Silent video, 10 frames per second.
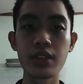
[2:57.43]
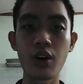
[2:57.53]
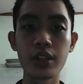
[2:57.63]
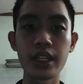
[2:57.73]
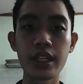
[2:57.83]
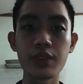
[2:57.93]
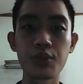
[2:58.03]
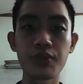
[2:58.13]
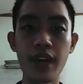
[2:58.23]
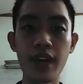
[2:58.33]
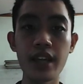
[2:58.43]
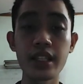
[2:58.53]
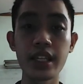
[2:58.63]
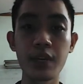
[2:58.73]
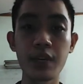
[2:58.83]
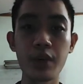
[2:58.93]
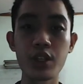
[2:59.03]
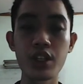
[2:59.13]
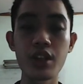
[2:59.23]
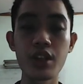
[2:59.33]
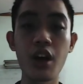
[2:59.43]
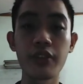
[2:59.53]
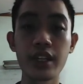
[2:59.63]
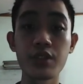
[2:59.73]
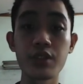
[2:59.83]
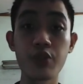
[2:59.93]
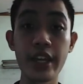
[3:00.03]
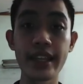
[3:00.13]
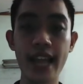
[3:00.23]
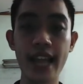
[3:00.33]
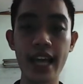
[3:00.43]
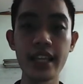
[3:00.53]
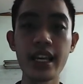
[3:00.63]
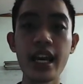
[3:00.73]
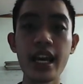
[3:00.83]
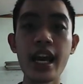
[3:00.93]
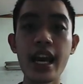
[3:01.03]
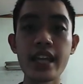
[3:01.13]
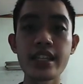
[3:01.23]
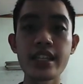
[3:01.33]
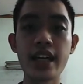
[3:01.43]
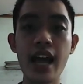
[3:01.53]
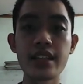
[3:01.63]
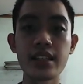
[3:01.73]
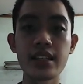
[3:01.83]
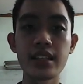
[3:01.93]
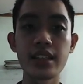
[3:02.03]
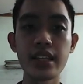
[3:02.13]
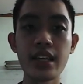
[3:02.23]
order to find the equation of the straight line and the uncertainty